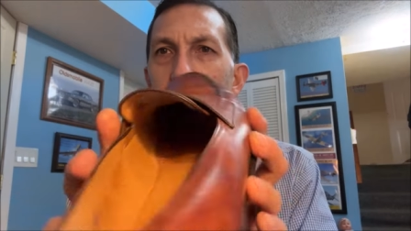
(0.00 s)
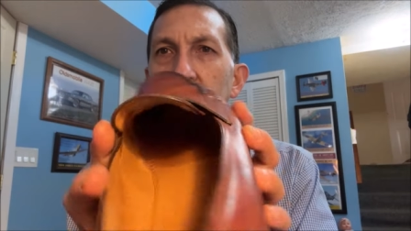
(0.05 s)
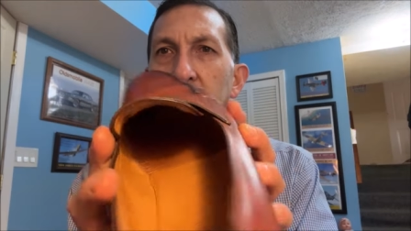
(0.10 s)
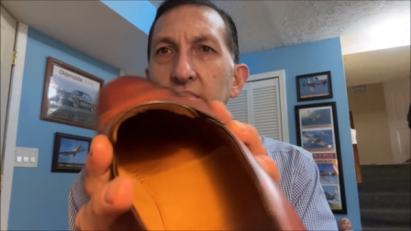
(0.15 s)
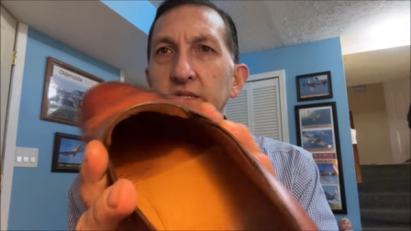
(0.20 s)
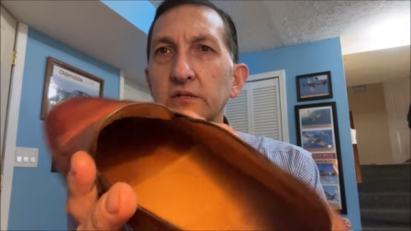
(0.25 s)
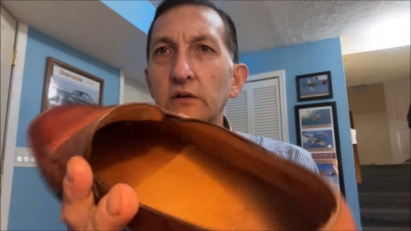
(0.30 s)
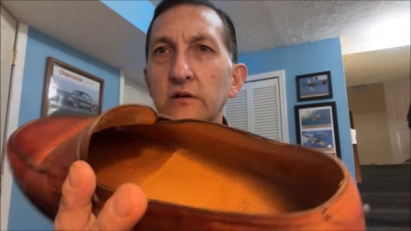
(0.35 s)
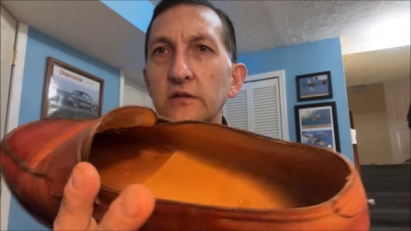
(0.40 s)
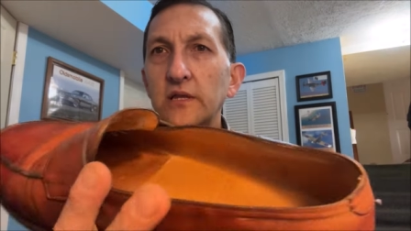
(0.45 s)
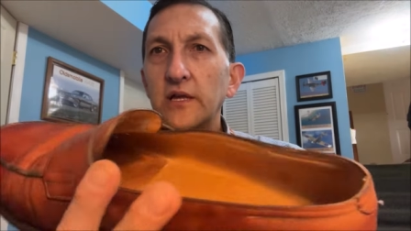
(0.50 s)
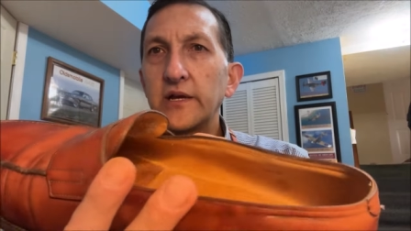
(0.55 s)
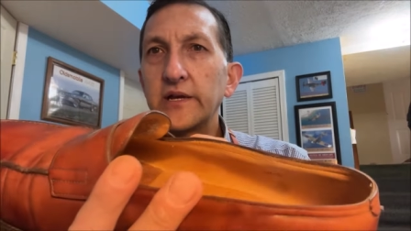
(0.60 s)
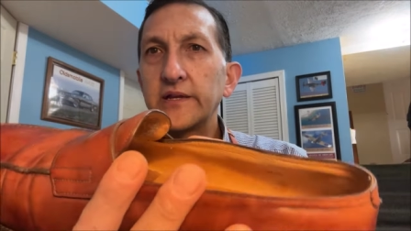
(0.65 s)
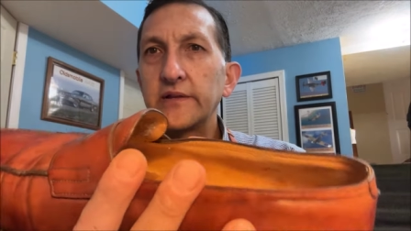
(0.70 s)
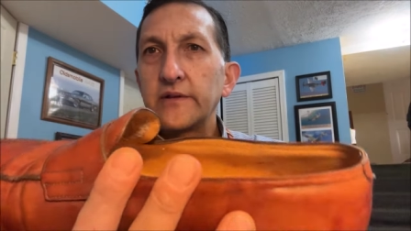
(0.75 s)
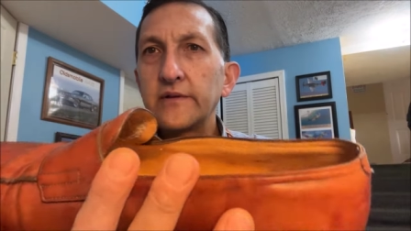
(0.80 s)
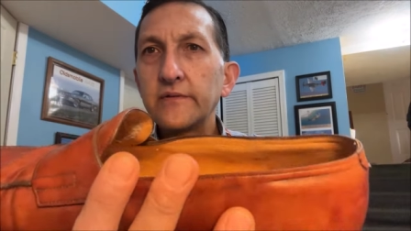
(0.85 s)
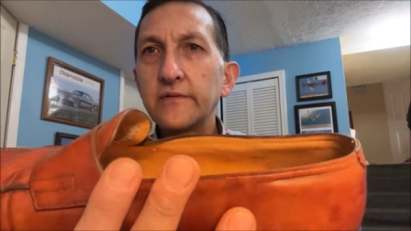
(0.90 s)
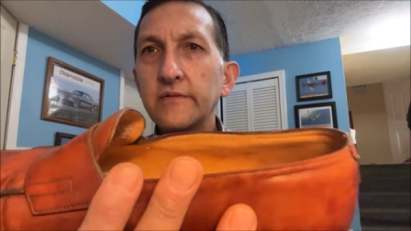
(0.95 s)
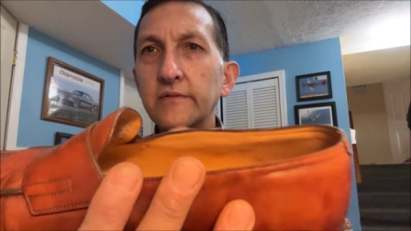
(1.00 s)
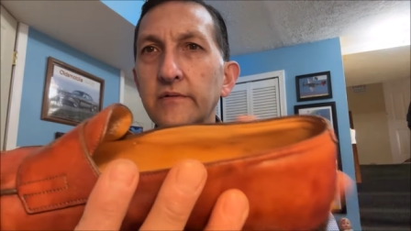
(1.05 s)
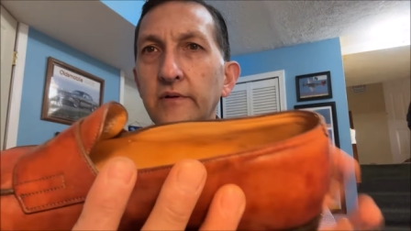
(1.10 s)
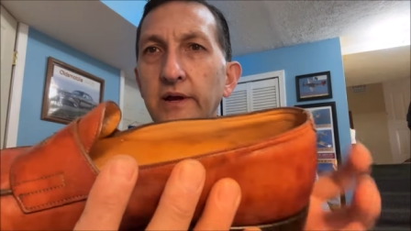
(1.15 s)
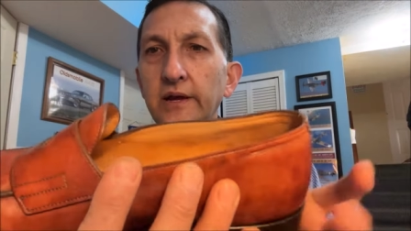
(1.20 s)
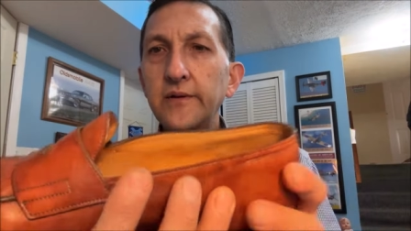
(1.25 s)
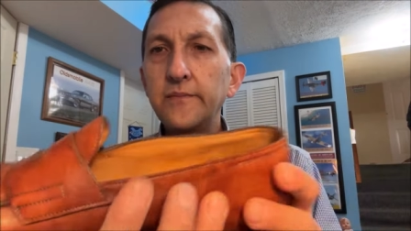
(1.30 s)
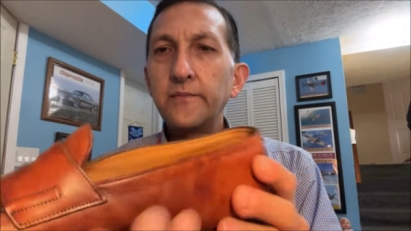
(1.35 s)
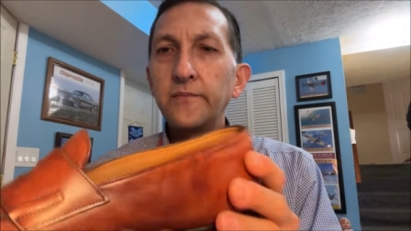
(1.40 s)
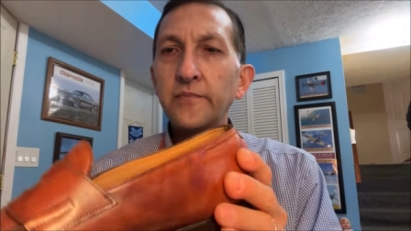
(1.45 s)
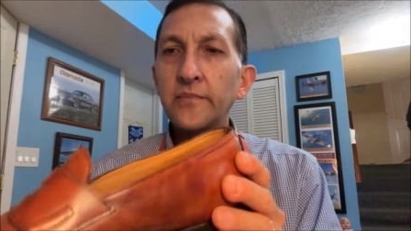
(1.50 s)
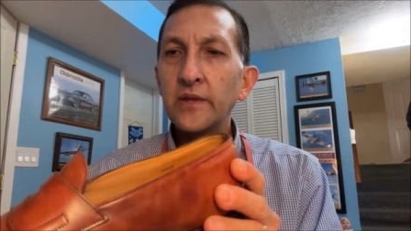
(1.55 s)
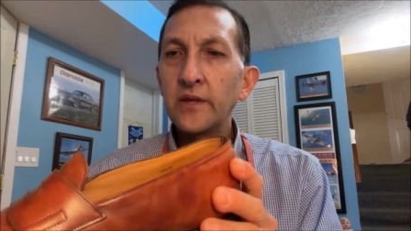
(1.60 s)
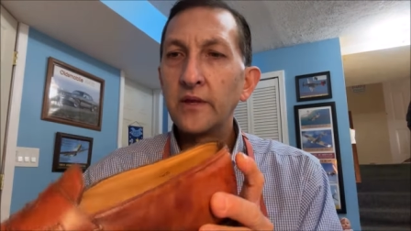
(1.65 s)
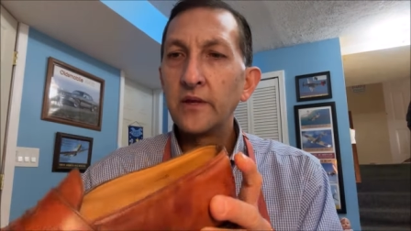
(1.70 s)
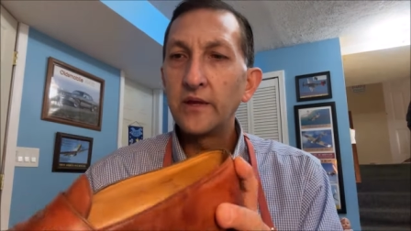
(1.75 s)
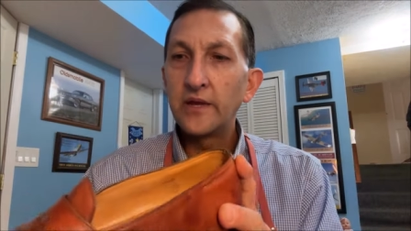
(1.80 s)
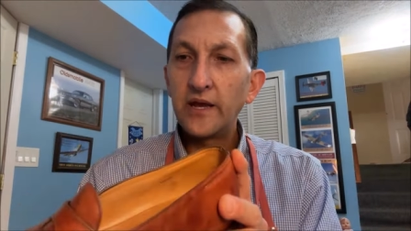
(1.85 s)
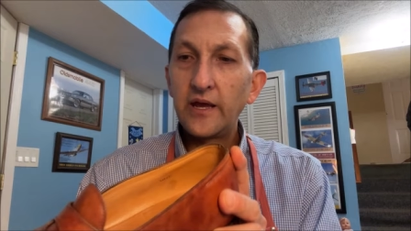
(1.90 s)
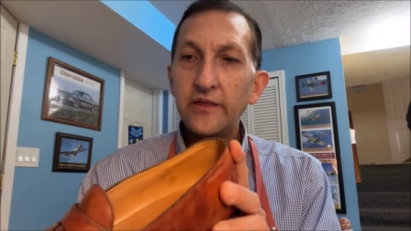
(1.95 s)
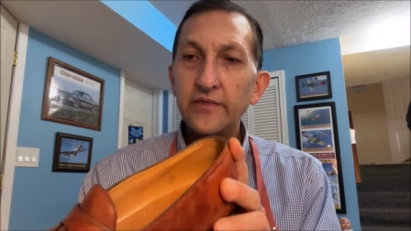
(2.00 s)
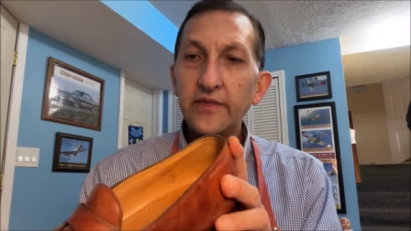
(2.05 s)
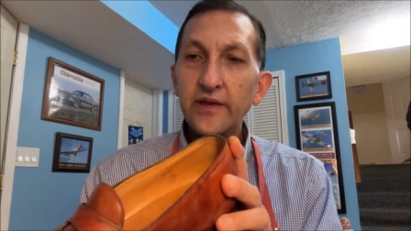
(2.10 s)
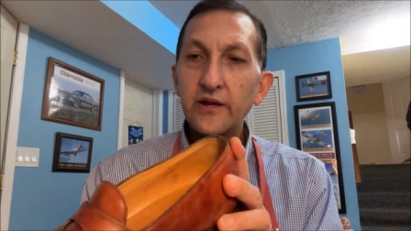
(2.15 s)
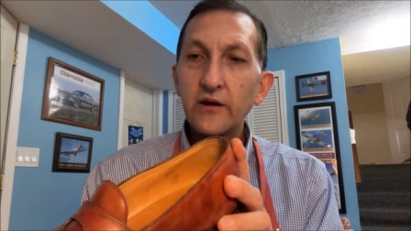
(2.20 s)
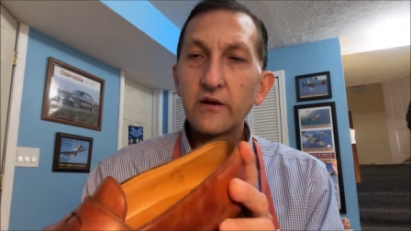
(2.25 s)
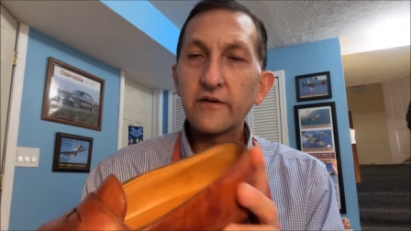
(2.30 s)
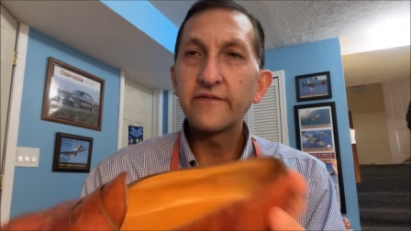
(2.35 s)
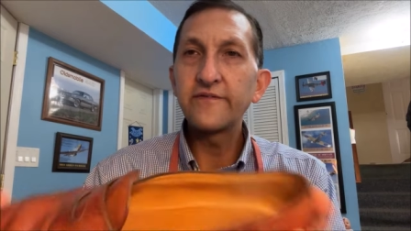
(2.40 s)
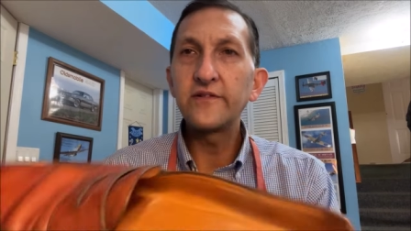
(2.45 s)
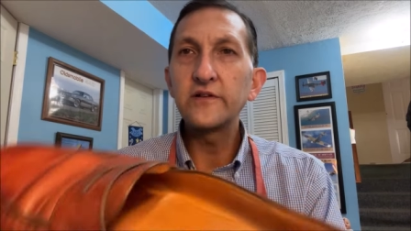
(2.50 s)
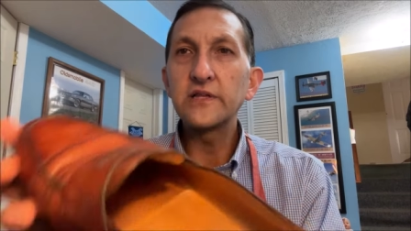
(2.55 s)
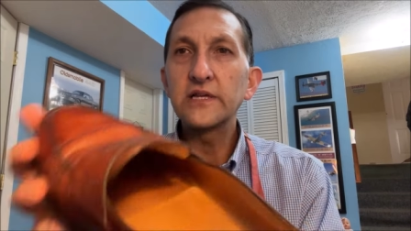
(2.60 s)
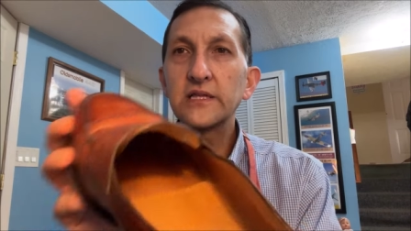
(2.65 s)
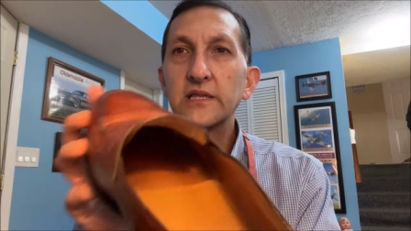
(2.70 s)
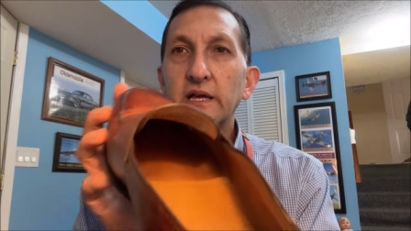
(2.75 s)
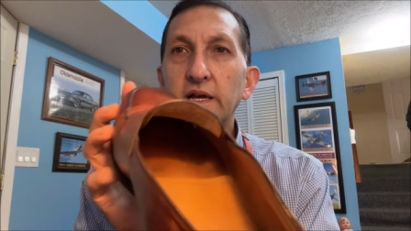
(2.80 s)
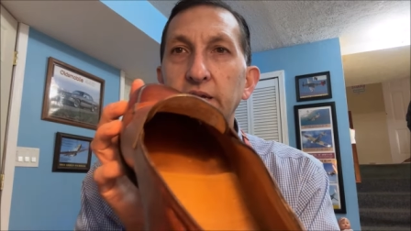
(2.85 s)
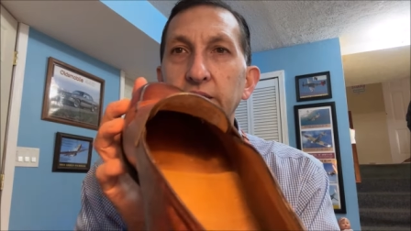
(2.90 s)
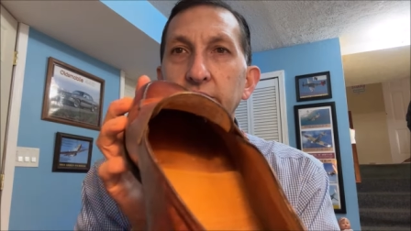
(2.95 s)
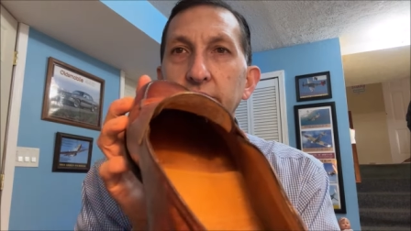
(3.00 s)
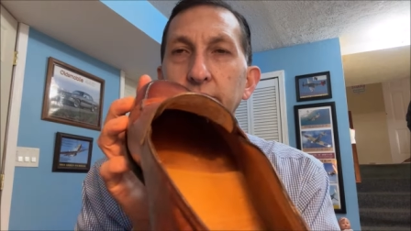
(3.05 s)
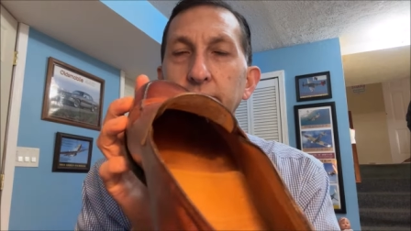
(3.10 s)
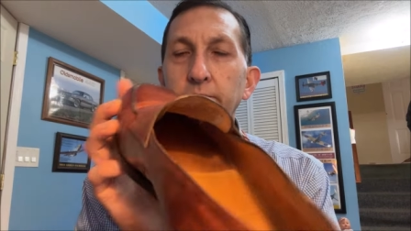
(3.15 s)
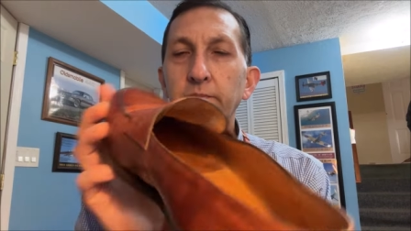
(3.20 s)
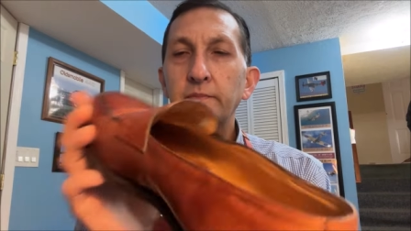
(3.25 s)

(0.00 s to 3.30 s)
These are lined, right? And they are fully lined.